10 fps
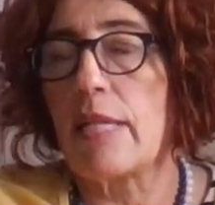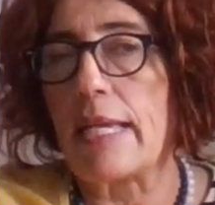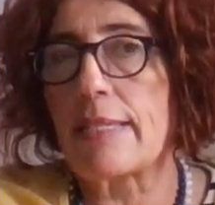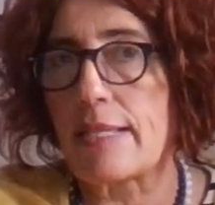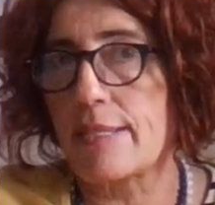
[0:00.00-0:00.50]

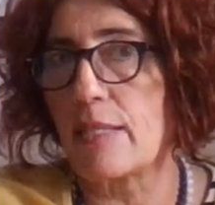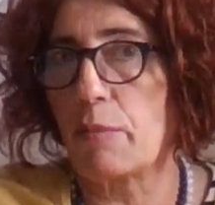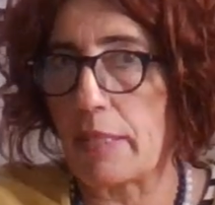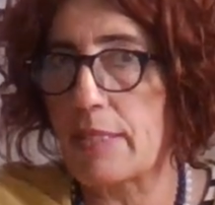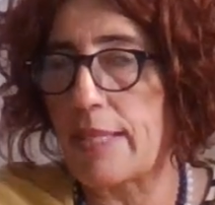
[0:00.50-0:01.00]
And they said
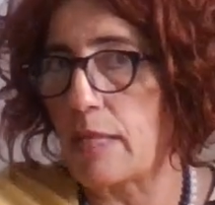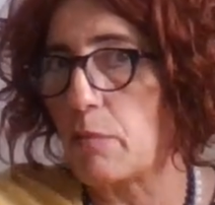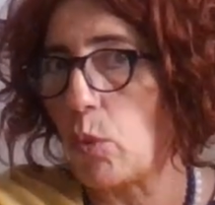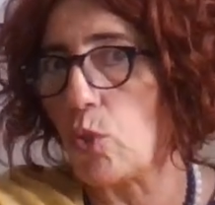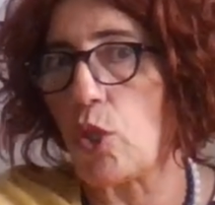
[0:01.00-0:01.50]
by saying
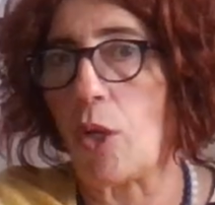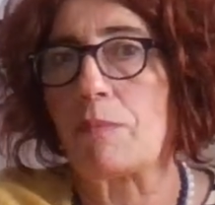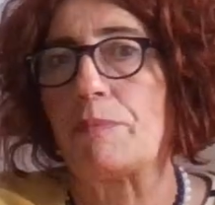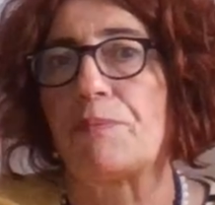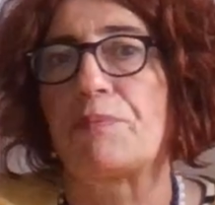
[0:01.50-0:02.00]
Pluto.
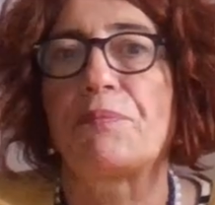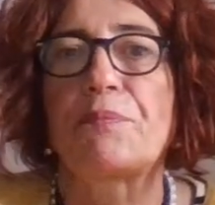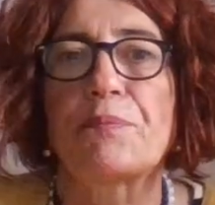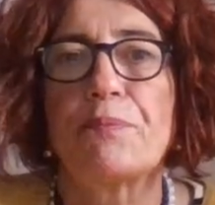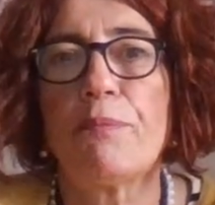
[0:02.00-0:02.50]

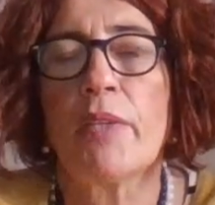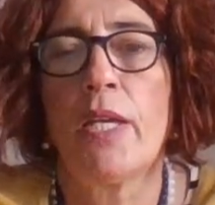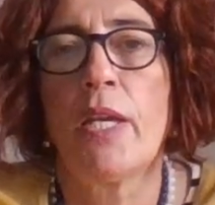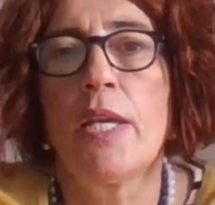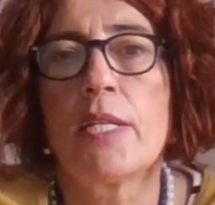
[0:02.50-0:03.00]

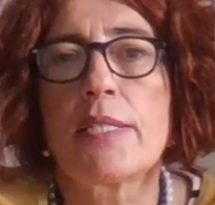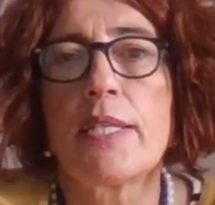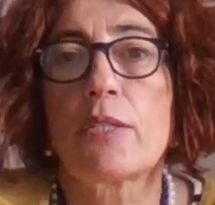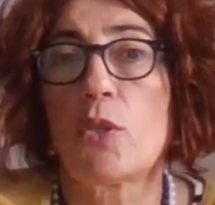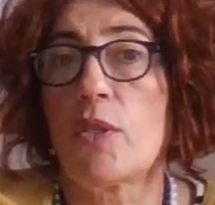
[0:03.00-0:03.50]
See, so